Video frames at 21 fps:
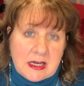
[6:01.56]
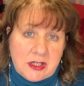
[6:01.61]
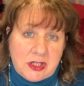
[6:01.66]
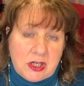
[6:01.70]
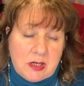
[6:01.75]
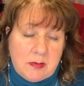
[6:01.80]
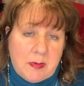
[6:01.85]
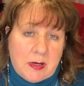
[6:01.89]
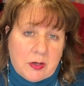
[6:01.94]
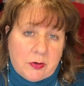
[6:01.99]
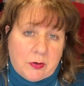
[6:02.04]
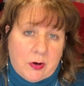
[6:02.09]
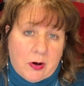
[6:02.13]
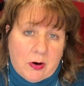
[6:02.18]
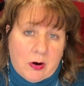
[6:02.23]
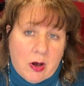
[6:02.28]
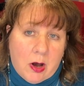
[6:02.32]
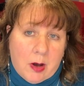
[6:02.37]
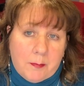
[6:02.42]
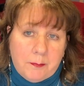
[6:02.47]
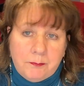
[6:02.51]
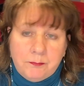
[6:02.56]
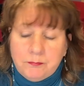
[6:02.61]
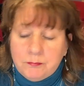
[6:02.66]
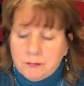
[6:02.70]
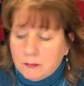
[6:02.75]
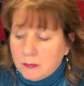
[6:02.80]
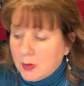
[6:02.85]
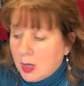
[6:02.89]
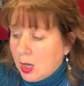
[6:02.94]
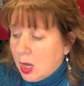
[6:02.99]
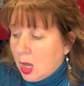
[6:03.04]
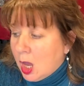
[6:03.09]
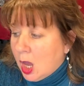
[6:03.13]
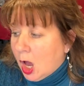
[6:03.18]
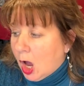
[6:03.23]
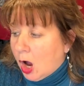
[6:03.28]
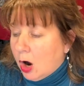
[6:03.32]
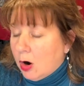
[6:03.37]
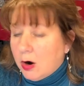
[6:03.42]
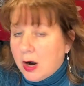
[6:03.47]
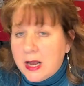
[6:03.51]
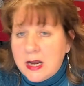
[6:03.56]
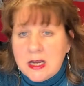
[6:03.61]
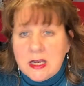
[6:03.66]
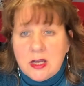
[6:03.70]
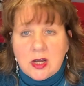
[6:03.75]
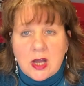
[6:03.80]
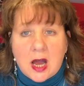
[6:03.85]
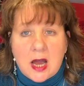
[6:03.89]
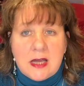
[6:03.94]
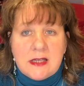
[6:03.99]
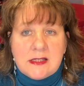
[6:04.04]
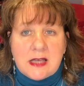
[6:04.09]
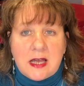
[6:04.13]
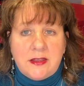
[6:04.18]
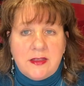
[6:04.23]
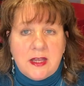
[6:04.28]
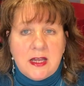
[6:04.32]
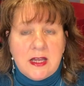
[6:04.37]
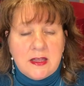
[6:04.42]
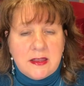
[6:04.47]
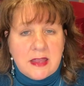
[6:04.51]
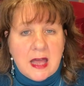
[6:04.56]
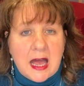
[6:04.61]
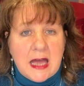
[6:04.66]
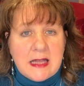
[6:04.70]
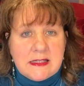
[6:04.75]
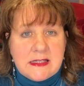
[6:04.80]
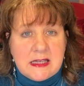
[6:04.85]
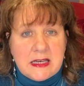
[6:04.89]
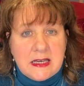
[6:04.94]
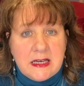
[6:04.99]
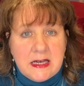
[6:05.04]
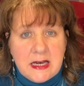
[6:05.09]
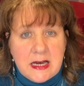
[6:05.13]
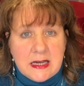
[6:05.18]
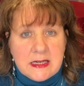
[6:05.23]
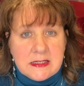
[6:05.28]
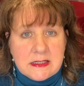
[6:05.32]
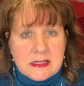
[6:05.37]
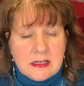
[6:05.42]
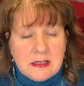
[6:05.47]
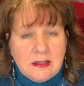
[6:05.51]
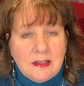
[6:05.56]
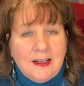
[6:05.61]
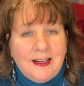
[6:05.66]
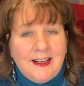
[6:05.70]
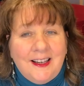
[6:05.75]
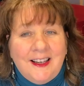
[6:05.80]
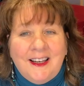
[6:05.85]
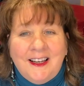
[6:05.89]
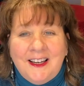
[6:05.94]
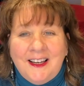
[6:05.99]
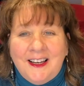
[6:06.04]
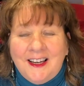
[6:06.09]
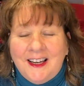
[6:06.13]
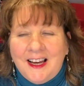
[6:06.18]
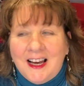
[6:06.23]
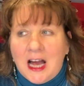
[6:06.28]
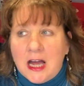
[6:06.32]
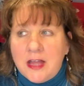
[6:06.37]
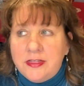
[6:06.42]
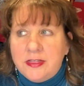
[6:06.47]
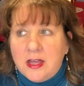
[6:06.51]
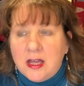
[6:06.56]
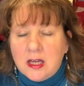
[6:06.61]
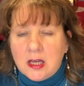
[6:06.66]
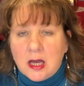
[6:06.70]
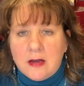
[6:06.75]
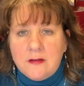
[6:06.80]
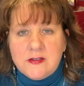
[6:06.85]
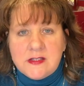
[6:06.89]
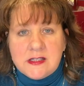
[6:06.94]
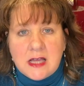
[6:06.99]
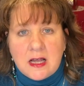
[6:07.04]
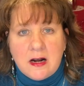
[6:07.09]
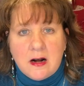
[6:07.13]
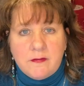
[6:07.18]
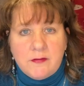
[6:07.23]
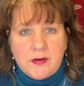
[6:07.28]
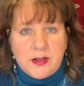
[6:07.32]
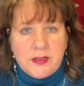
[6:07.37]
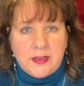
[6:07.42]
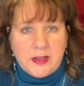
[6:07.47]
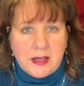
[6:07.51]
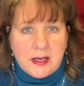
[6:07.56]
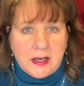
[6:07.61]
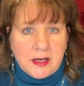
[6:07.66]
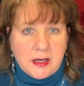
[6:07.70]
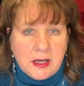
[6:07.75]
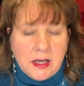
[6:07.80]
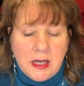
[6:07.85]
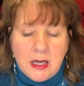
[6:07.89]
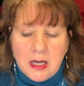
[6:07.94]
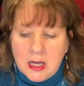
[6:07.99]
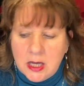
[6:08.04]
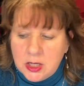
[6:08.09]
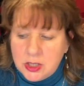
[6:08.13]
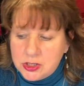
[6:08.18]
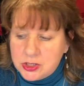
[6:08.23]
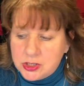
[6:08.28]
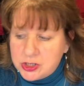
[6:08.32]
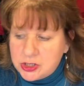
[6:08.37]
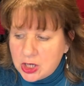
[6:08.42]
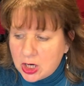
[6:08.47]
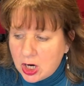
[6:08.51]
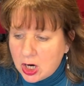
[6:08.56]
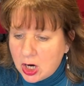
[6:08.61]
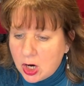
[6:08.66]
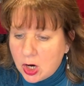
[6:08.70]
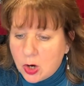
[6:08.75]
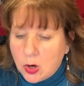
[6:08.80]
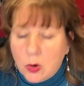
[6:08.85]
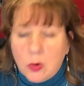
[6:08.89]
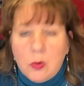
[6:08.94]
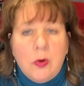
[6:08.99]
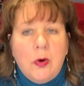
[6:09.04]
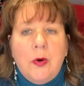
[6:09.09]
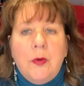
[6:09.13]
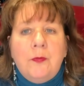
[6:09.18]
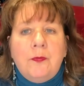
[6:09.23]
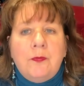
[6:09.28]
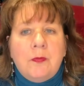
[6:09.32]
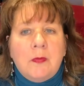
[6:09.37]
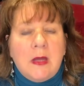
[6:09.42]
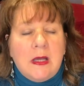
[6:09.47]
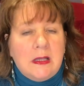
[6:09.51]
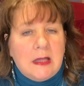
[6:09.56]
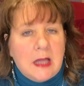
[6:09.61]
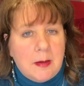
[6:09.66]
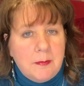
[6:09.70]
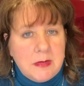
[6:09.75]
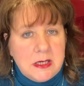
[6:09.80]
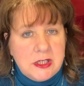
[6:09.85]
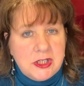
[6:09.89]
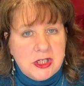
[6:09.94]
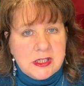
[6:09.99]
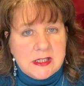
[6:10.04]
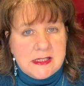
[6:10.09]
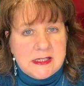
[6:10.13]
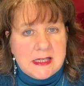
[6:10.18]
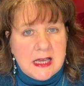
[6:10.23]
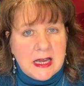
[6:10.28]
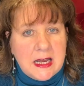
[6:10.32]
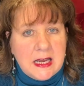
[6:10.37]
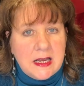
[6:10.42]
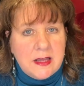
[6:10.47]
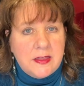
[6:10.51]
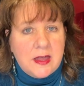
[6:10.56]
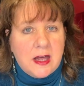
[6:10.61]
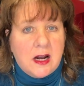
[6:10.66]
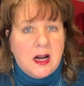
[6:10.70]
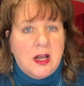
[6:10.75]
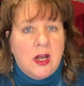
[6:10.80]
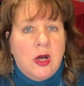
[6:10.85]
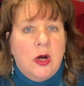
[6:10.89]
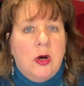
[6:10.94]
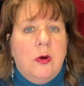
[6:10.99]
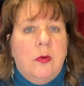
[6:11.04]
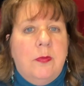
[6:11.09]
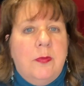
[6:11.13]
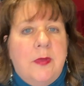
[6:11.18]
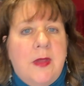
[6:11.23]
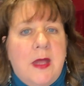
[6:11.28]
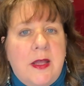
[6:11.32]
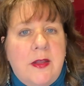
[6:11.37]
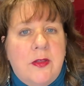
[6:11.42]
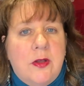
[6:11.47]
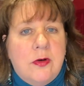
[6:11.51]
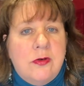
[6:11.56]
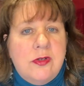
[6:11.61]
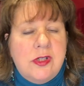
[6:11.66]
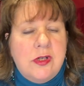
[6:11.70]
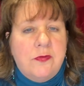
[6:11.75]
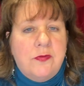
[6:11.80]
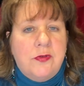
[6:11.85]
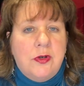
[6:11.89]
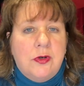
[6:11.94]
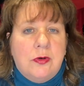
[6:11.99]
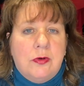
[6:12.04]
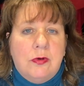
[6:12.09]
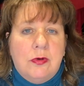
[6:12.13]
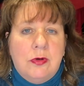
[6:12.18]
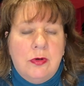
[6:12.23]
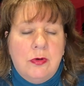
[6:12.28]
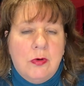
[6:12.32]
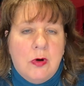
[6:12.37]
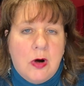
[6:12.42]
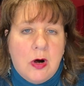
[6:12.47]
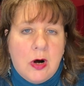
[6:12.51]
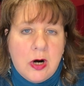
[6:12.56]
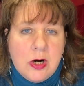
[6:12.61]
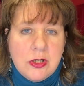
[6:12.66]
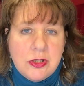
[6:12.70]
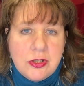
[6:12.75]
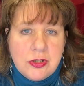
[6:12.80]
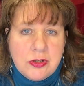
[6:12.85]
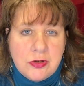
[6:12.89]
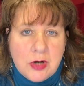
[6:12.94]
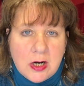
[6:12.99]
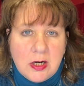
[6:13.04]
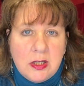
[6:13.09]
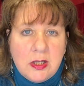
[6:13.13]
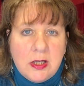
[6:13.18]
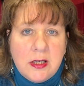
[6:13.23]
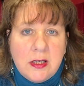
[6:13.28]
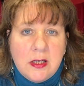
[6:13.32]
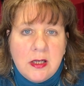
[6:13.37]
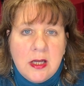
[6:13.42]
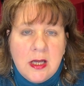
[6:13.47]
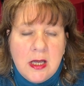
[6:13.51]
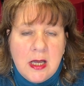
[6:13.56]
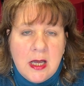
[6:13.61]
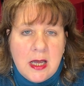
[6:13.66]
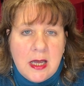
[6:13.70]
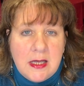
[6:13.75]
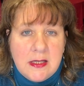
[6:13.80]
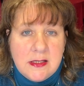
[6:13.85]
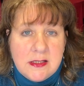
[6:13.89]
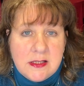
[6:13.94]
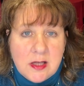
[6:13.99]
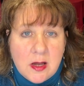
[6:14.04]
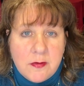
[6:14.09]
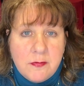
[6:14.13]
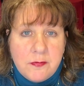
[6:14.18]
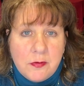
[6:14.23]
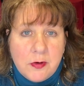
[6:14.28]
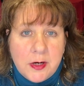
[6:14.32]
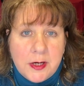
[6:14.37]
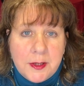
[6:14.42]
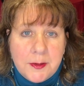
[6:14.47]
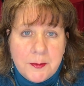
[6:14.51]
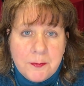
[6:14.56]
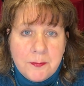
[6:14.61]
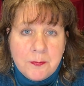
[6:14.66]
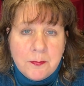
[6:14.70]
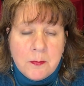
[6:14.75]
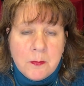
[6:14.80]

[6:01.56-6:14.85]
at gmail.com. Alrighty, you guys, I think that's it. I think I've said everything. So let me just say that I hope that those of you who are struggling and suffering